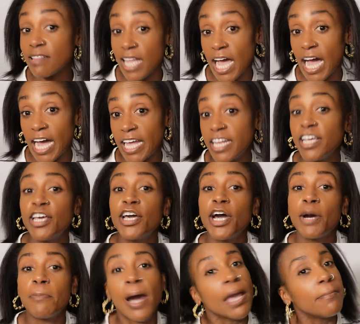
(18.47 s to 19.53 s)
glad
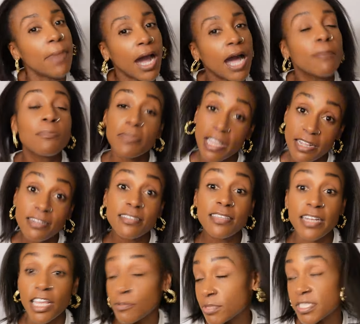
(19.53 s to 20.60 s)
my mom liked
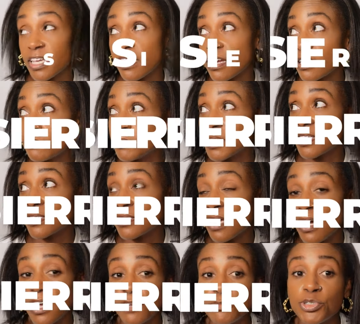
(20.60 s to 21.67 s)
the name Sierra, because
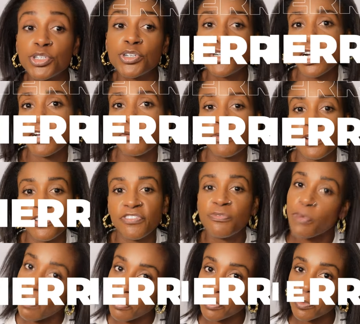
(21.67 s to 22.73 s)
I'm sure I would
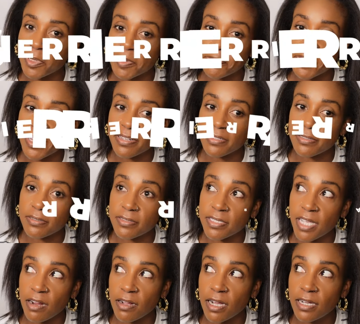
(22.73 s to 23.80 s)
have probably been
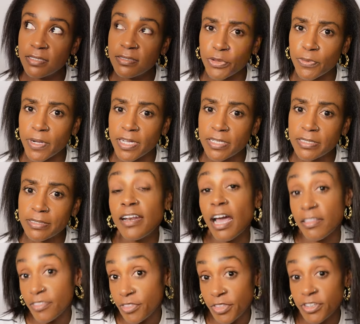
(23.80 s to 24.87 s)
Sarah otherwise.
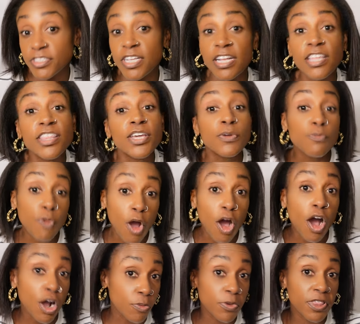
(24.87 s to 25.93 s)
Not that there's anything
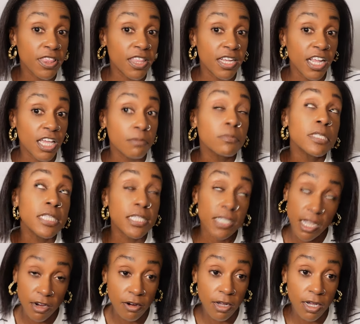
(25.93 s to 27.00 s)
wrong with the name
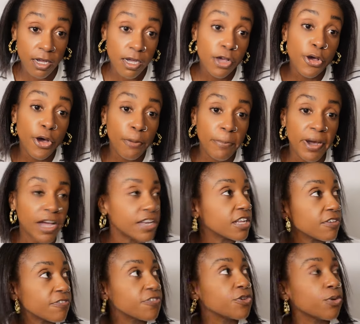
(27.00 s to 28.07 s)
Sarah, but
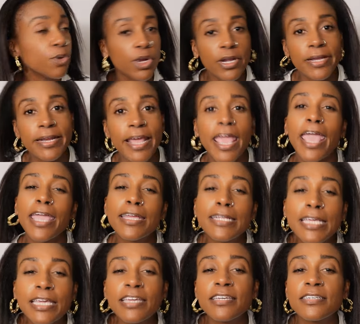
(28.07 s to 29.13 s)
if you're an
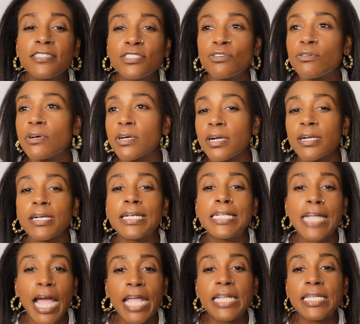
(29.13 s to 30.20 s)
80s or
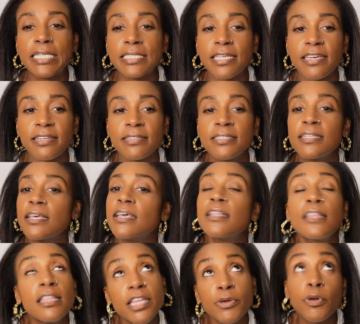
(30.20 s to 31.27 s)
90s kid,
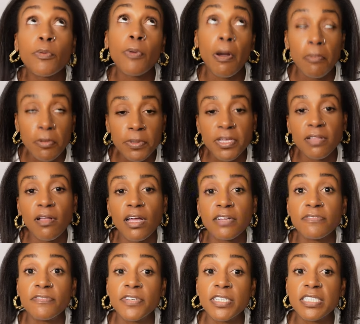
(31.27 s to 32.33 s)
then there were probably a lot of